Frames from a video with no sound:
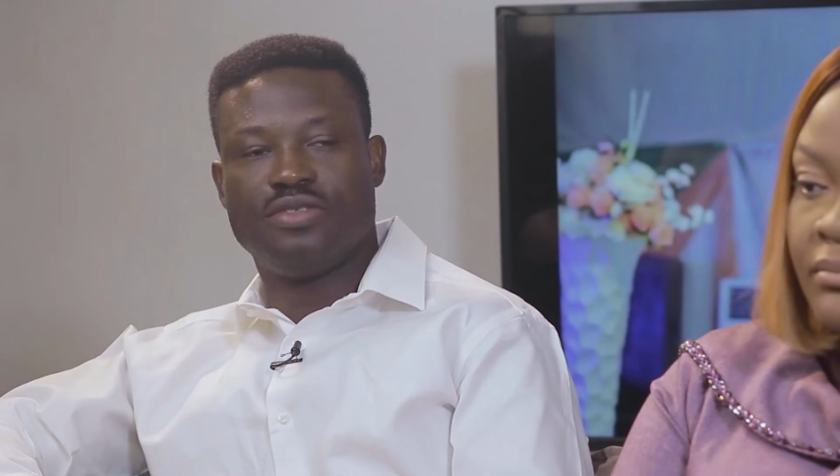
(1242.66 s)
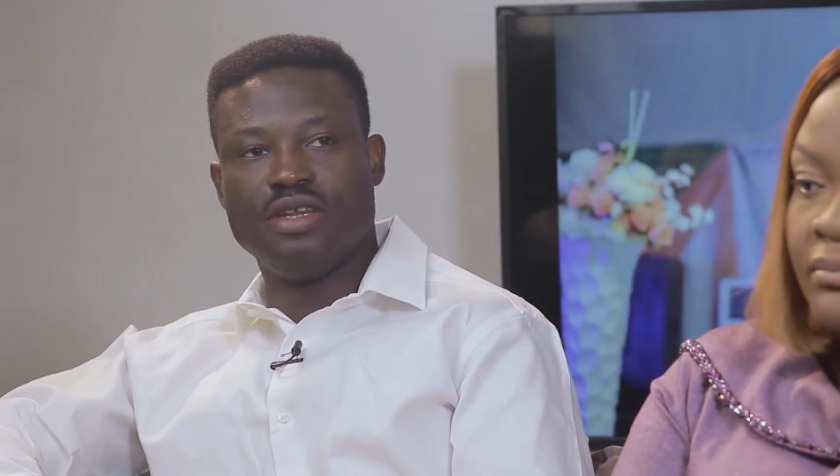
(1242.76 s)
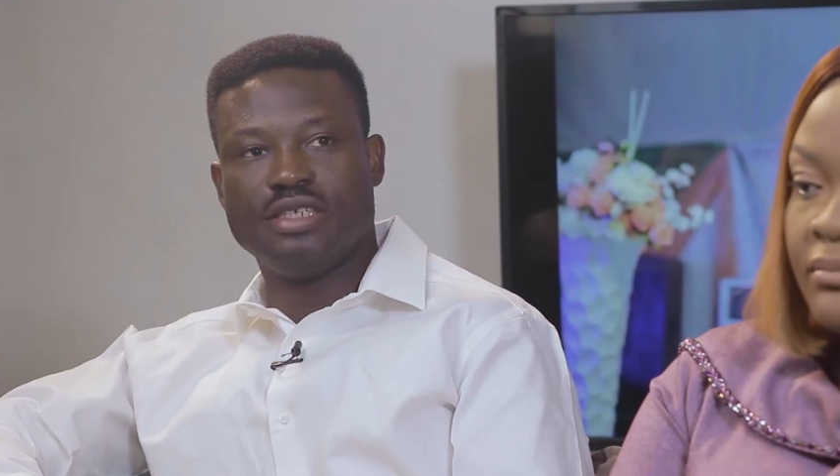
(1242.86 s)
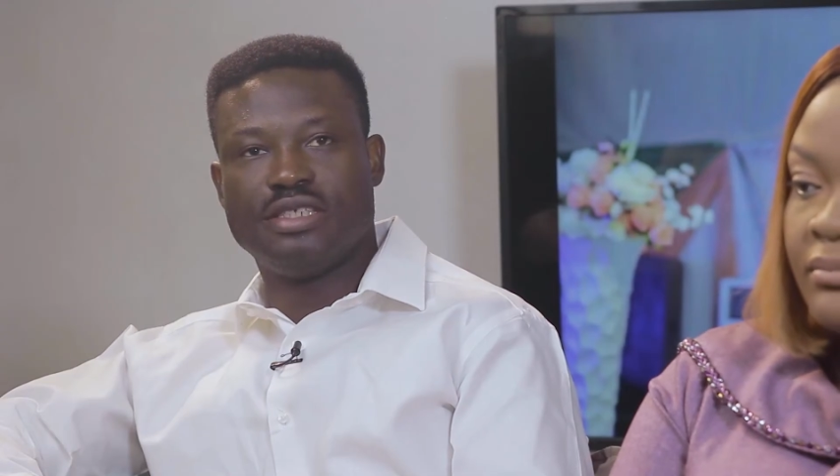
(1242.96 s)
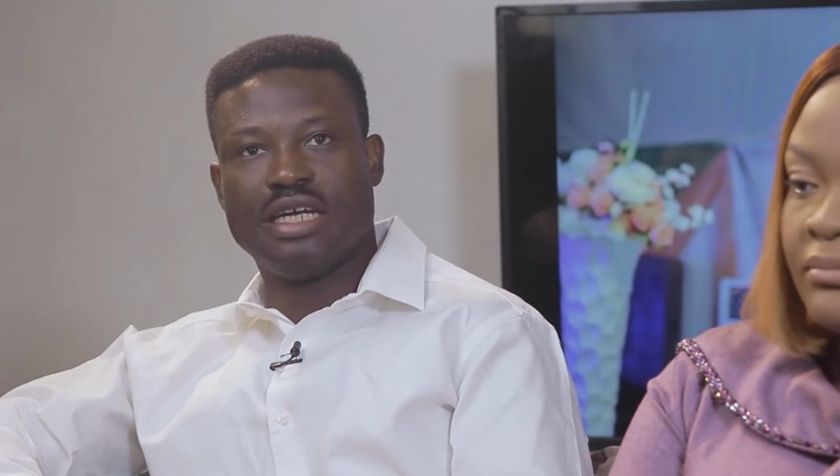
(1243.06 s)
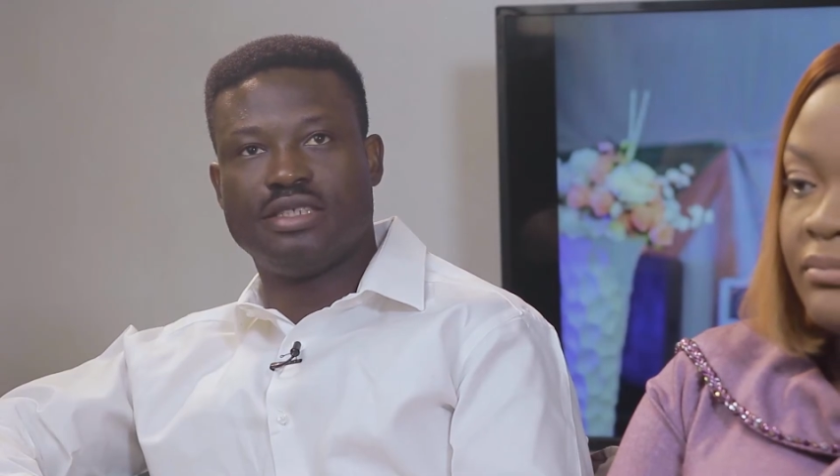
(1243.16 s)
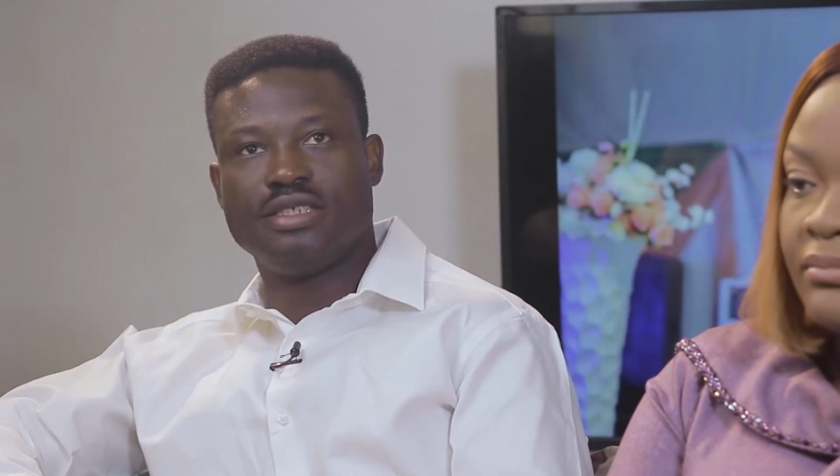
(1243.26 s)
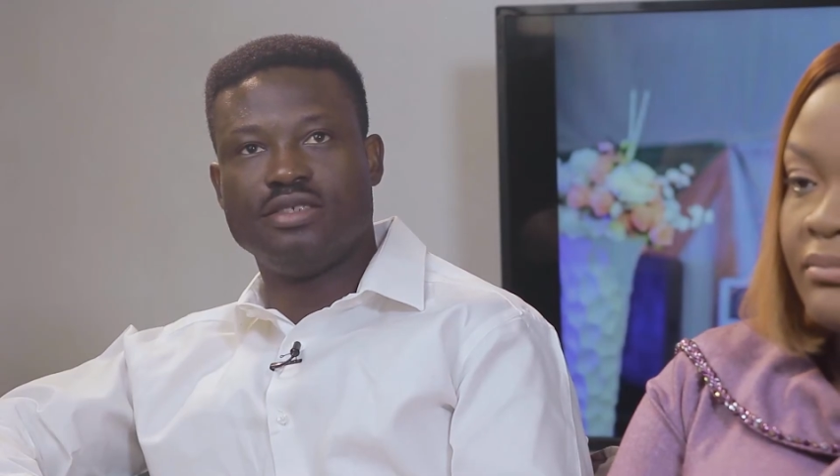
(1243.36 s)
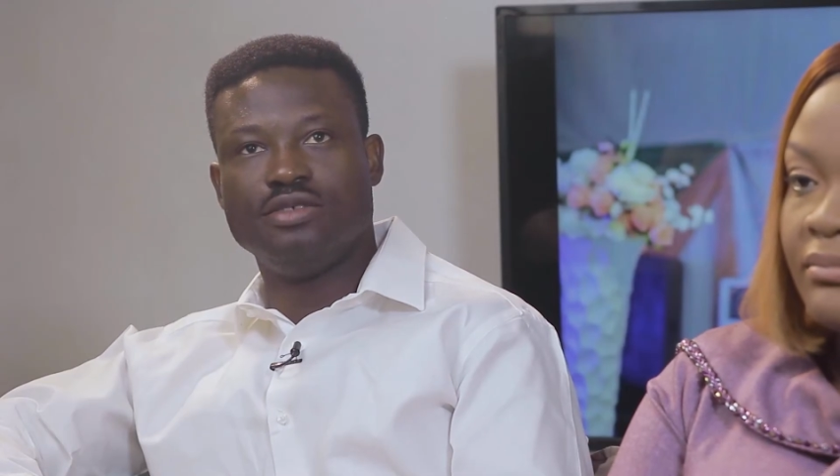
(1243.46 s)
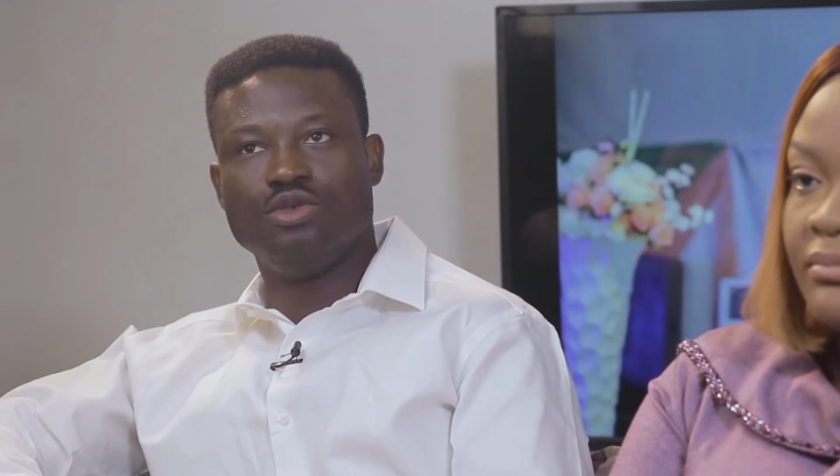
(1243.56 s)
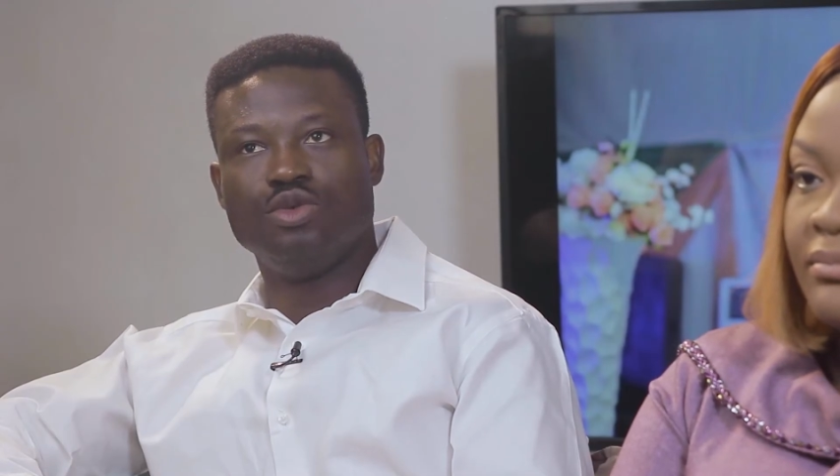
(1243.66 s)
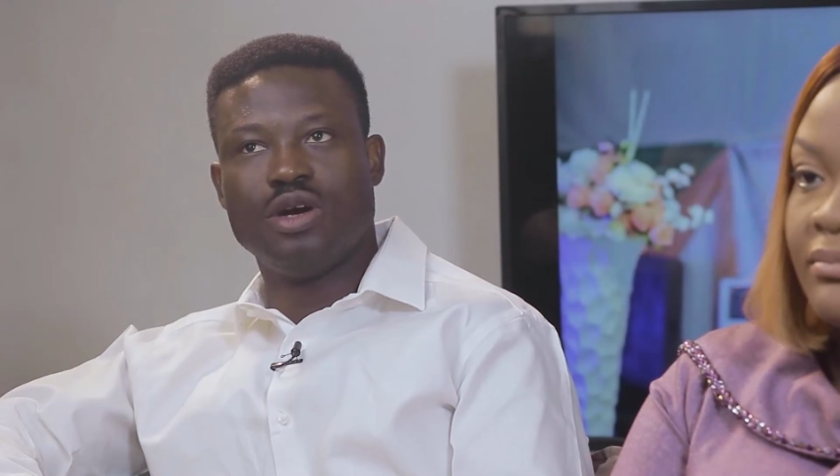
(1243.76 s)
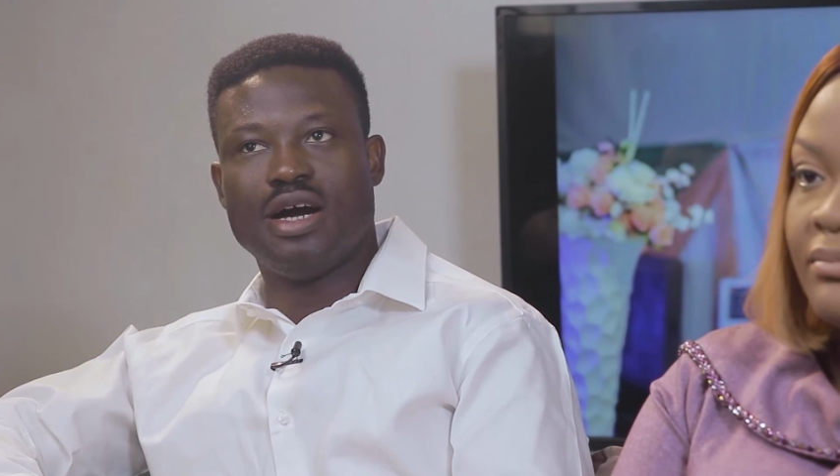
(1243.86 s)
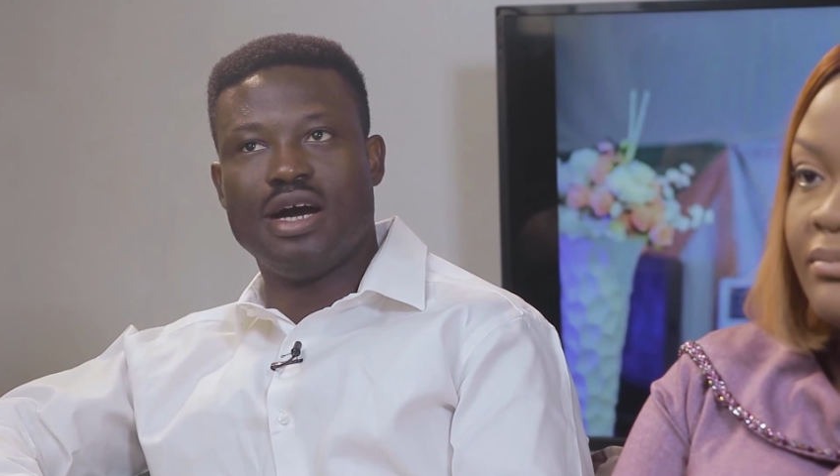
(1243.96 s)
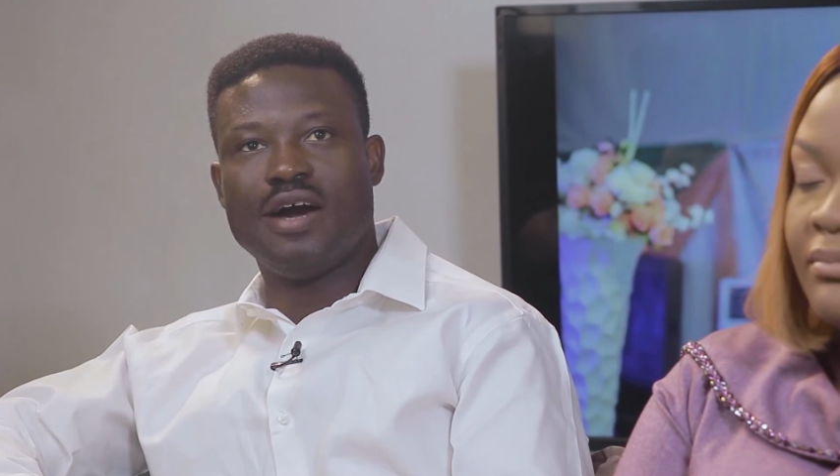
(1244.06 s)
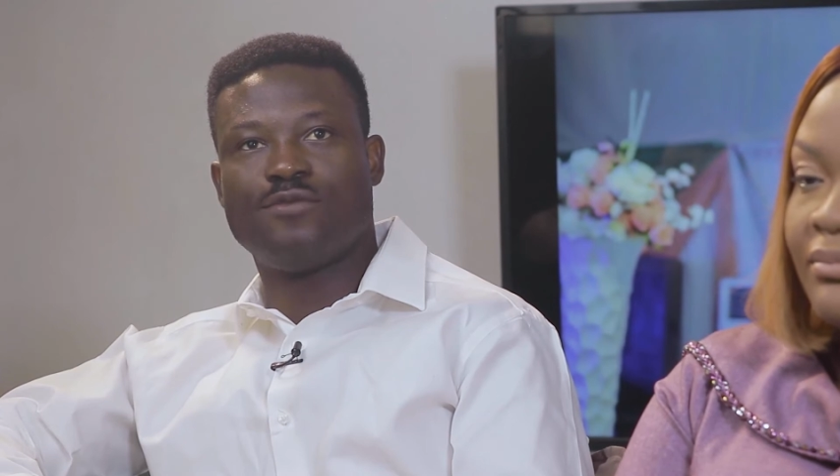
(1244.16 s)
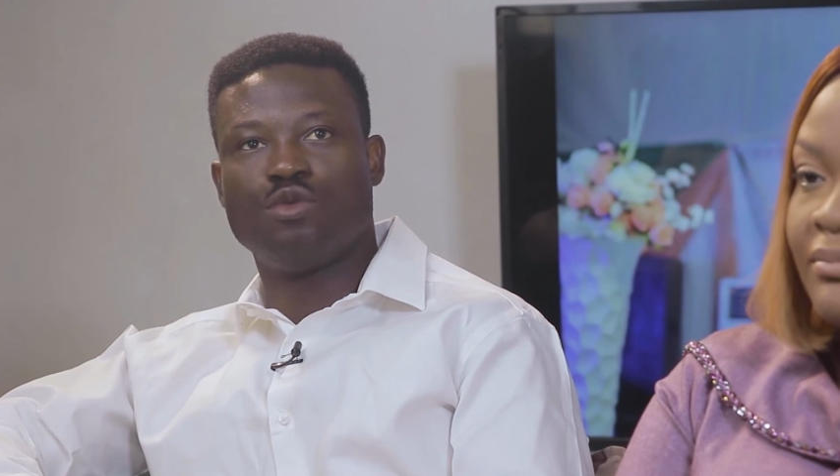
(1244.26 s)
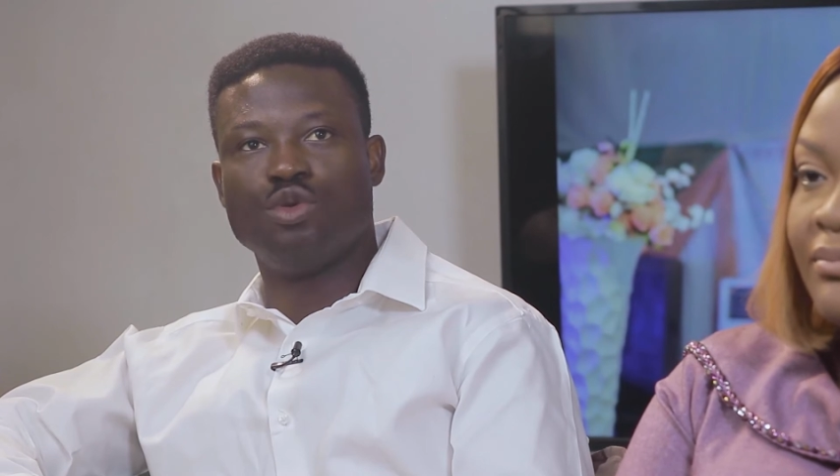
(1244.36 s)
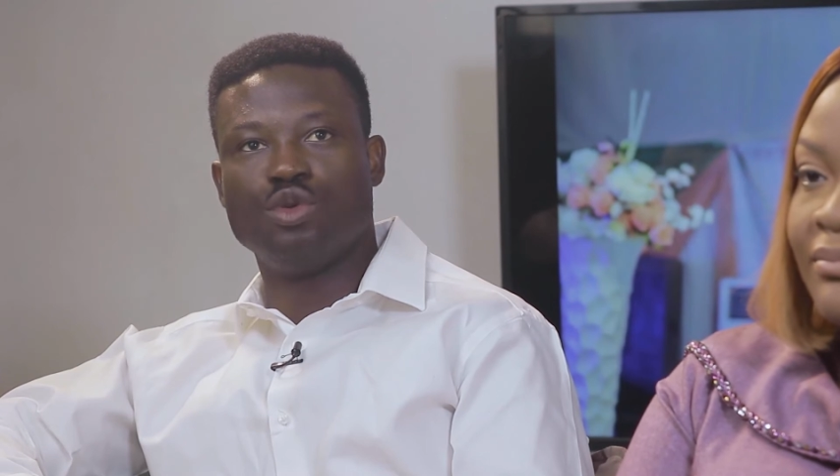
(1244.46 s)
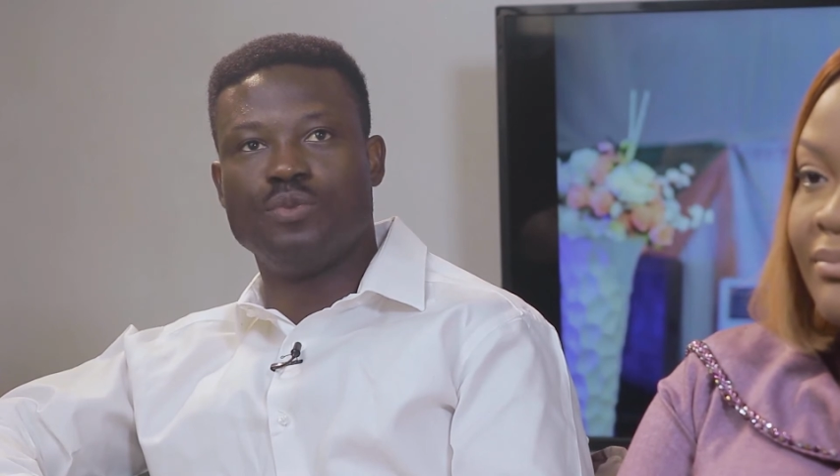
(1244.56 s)
thing is that you have
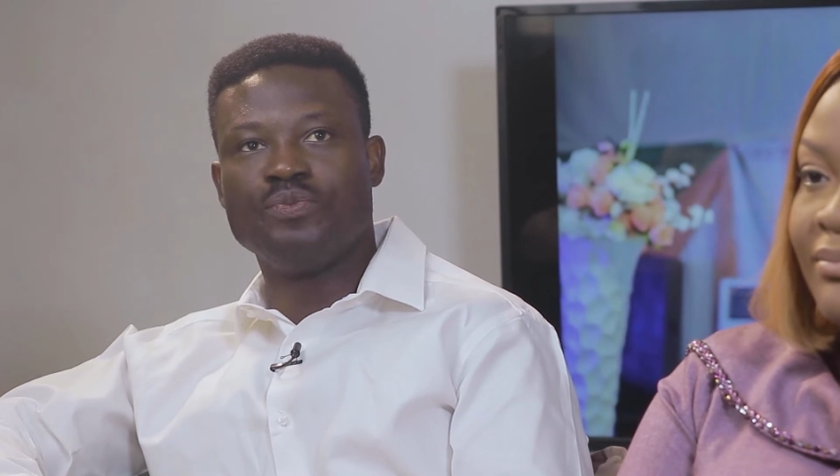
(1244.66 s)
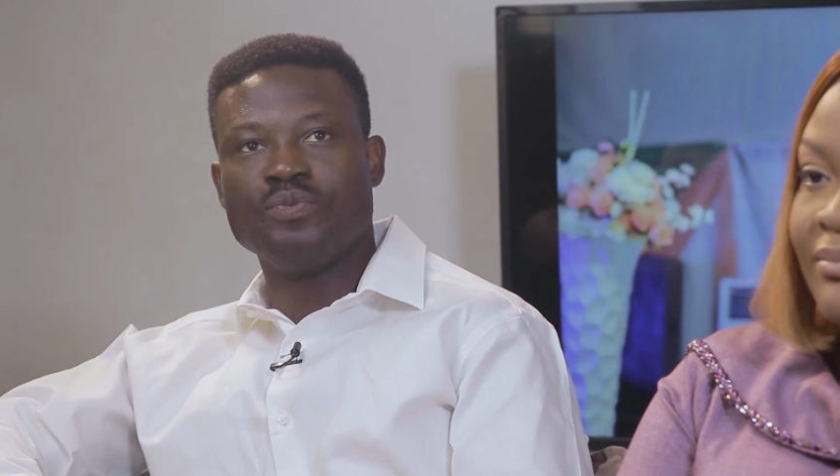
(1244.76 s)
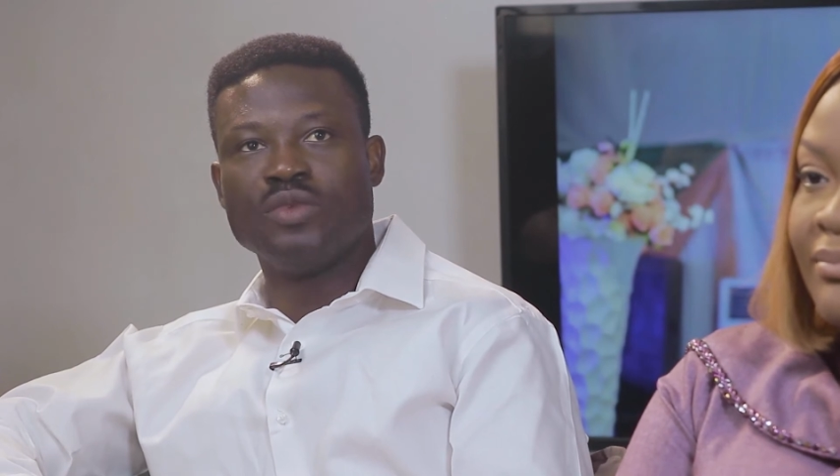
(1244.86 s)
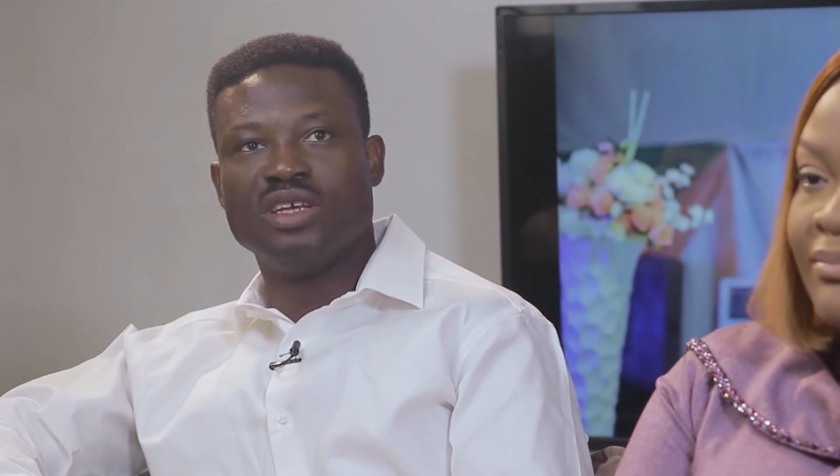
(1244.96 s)
to